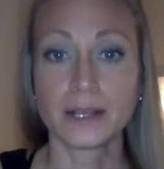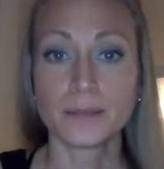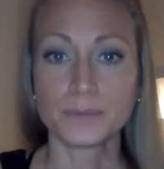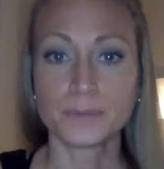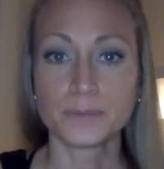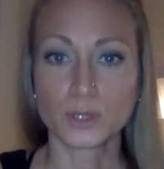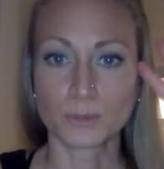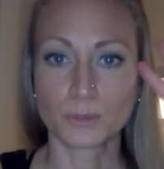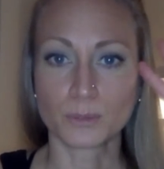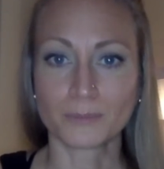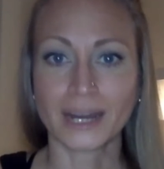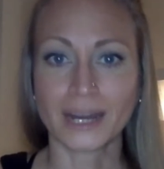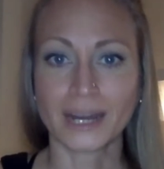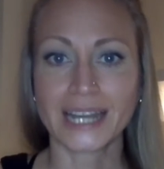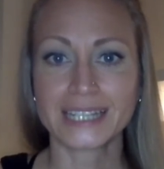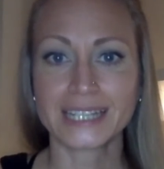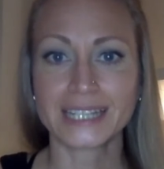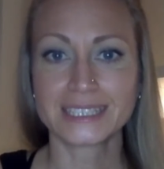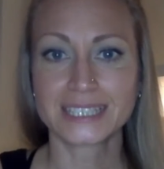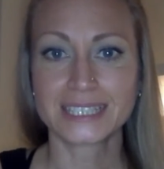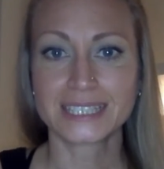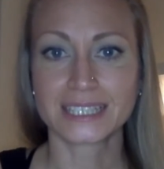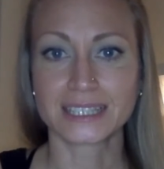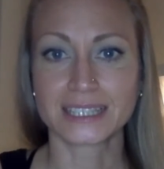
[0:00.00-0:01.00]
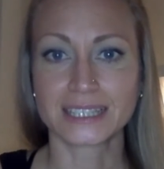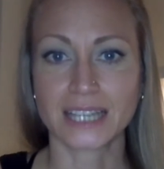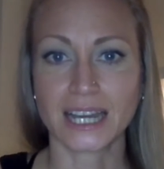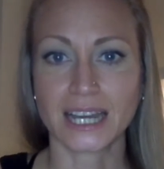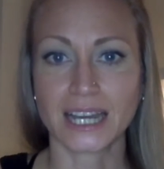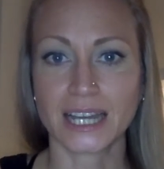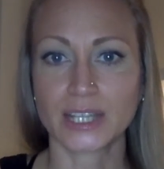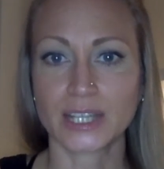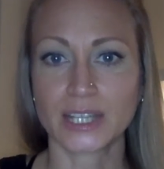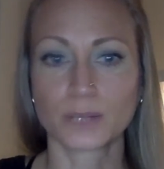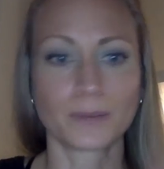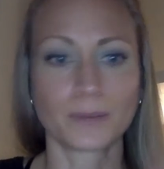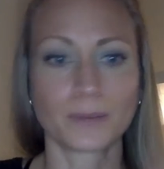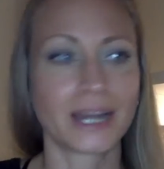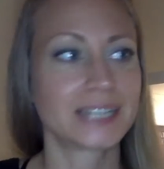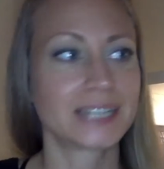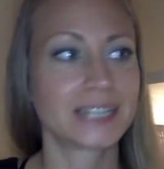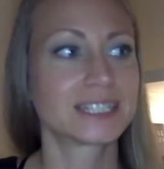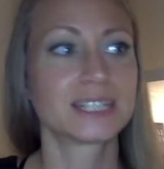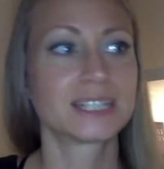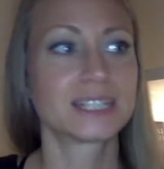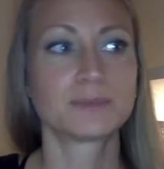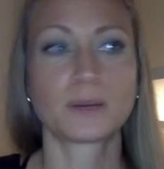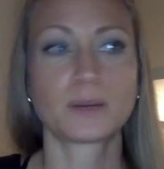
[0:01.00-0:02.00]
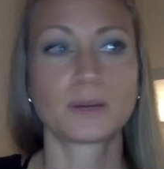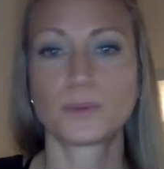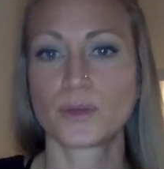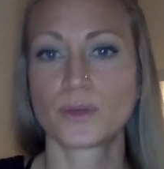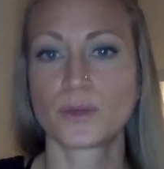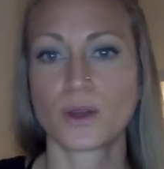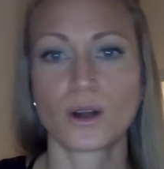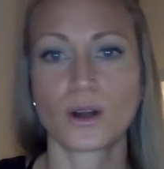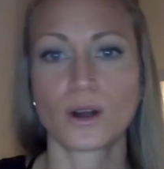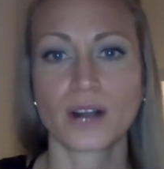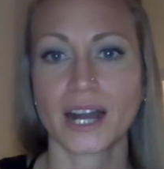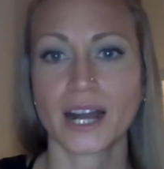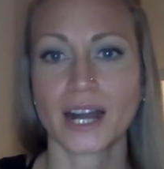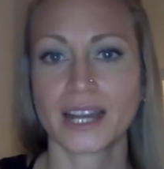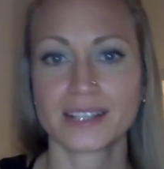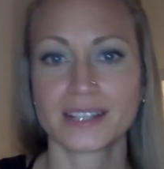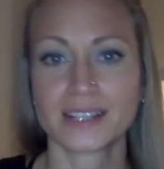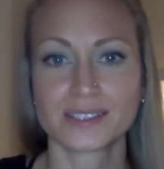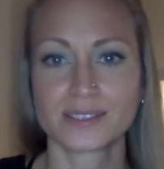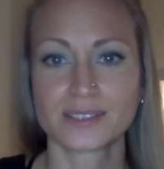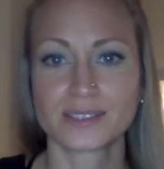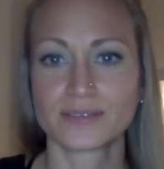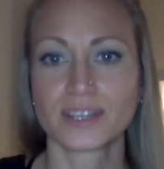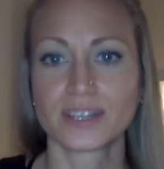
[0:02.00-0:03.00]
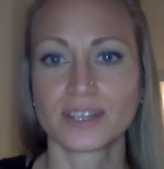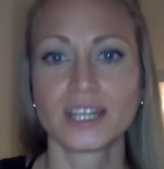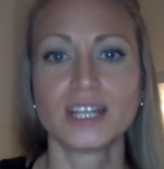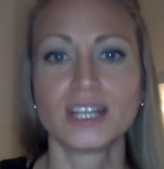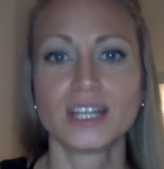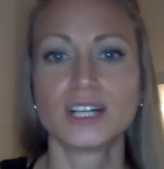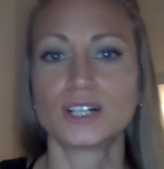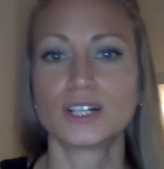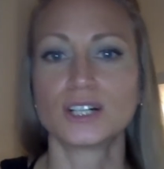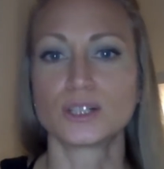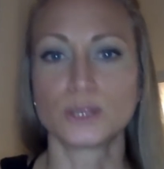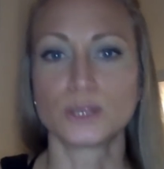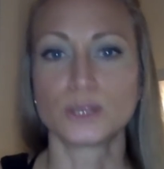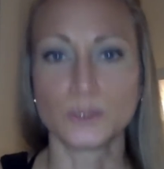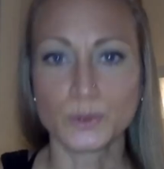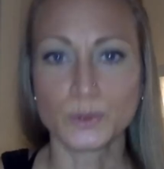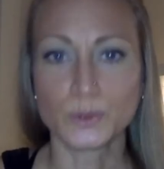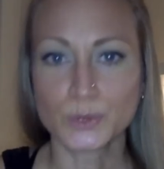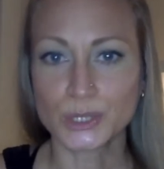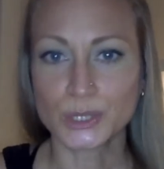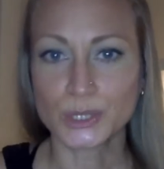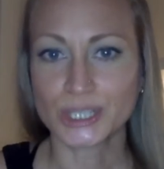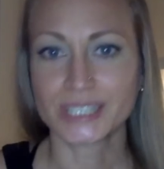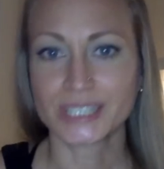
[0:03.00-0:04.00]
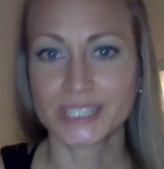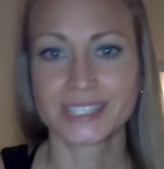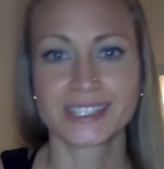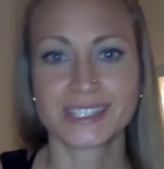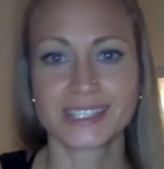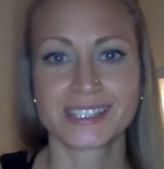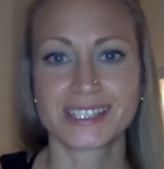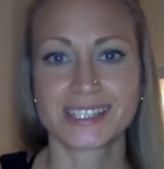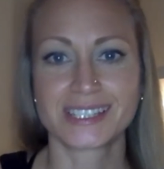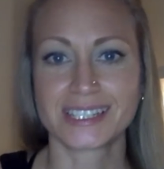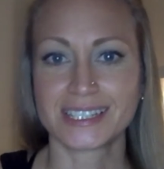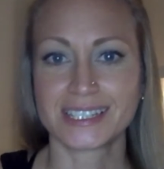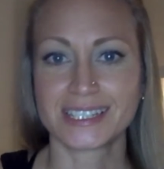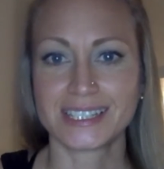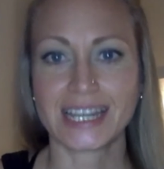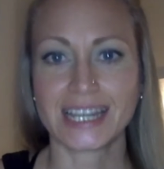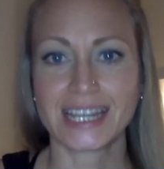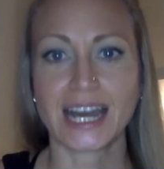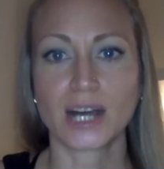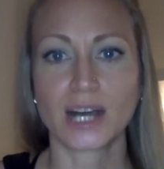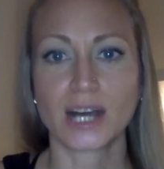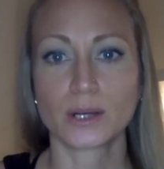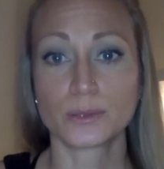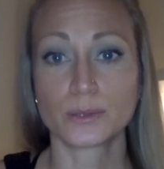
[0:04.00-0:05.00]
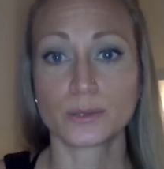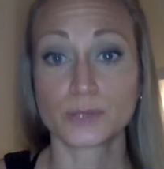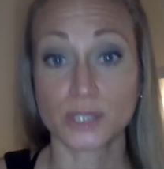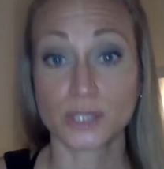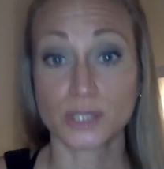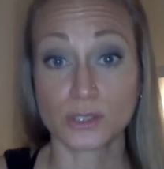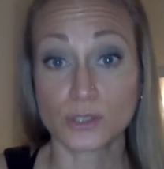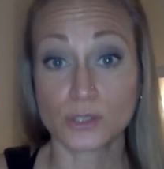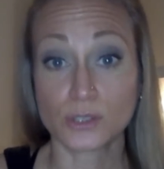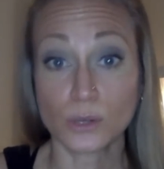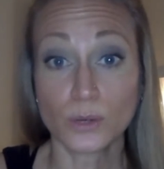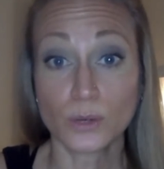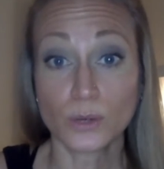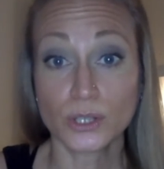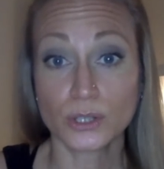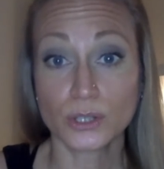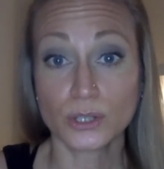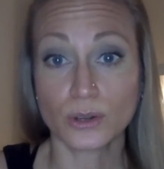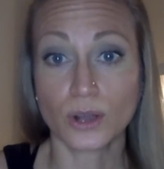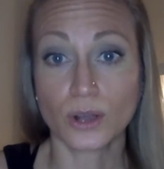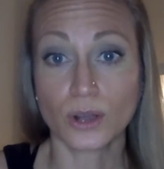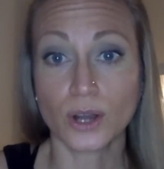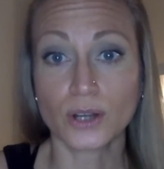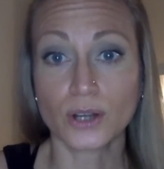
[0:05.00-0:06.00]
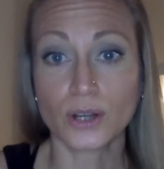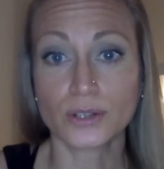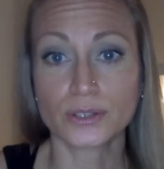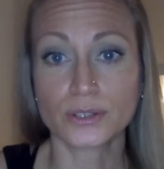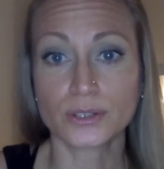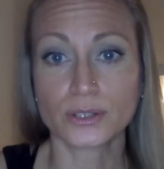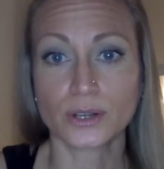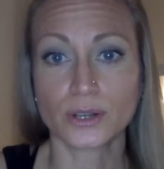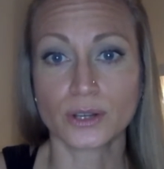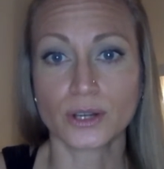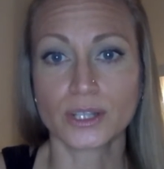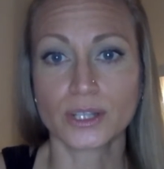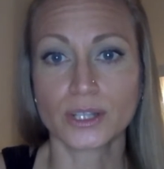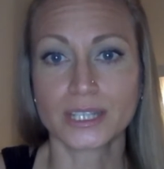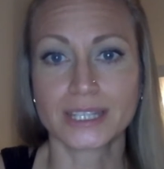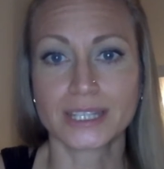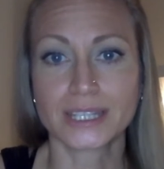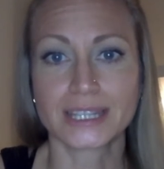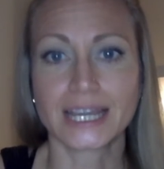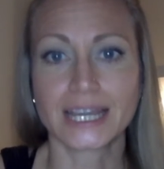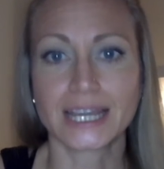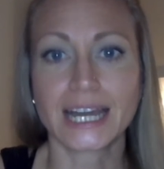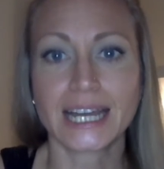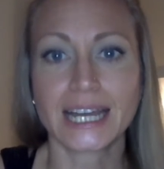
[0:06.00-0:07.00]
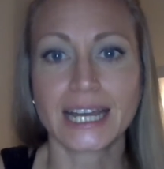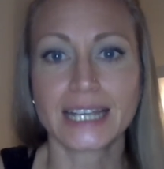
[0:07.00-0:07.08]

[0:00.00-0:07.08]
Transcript: Your mind can lie. Your mind can come up with all kinds of illusions and doubts. And so can your heart. Your heart can lie.